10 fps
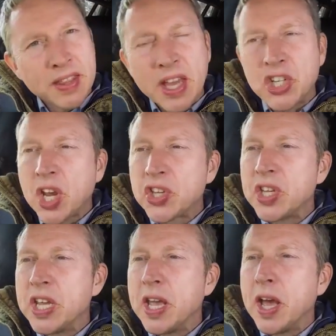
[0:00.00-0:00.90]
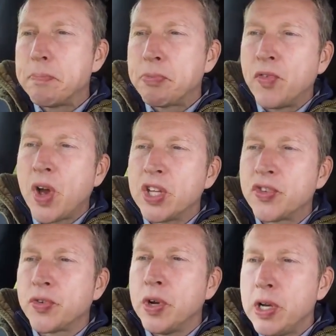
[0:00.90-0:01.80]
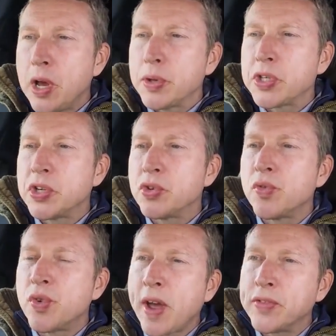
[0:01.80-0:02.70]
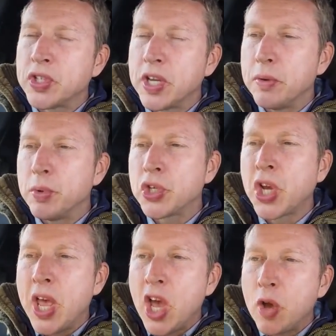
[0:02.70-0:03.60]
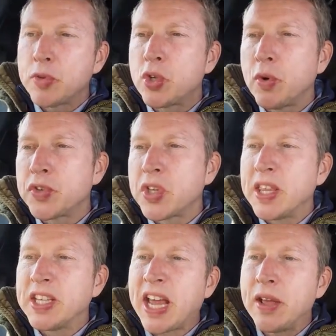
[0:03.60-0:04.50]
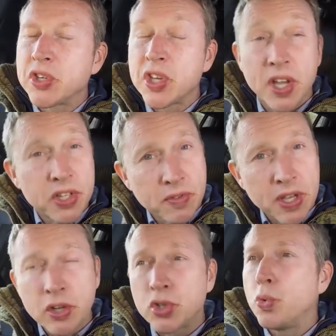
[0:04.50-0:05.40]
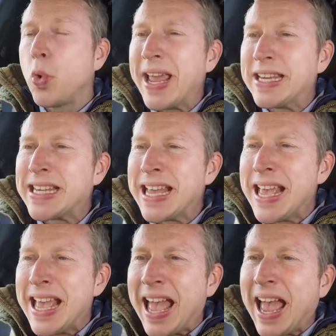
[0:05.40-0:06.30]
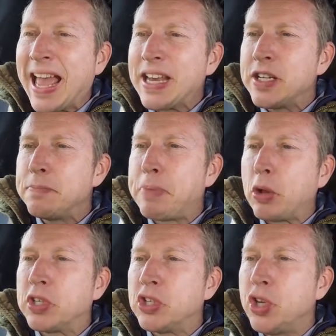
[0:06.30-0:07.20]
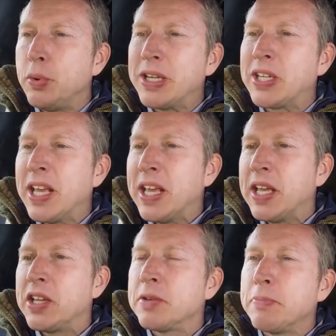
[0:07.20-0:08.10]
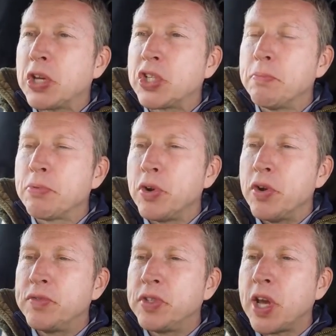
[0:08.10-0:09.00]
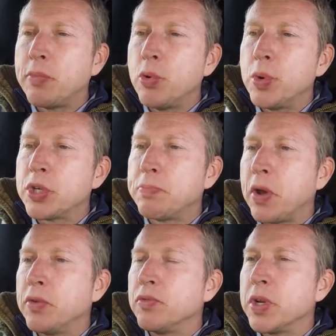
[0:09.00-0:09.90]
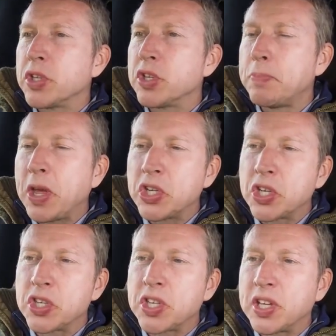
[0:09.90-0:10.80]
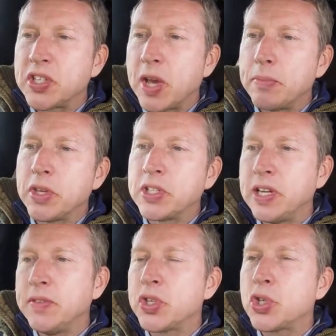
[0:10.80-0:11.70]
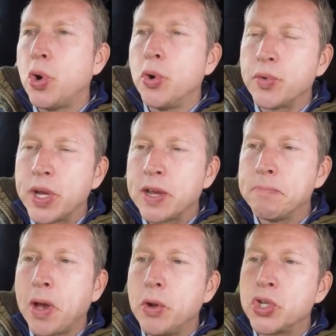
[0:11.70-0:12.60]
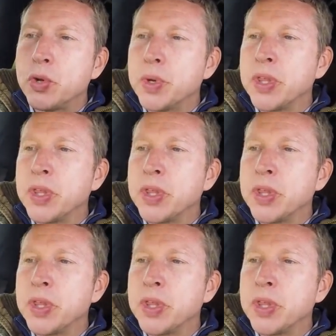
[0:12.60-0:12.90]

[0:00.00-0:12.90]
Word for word: That chassis uh, provides for a lower centre of gravity, which helps to offset the downsides of the extra weight. And bolted to it is a much improved double wishbone rear suspension setup that delivers cornering composure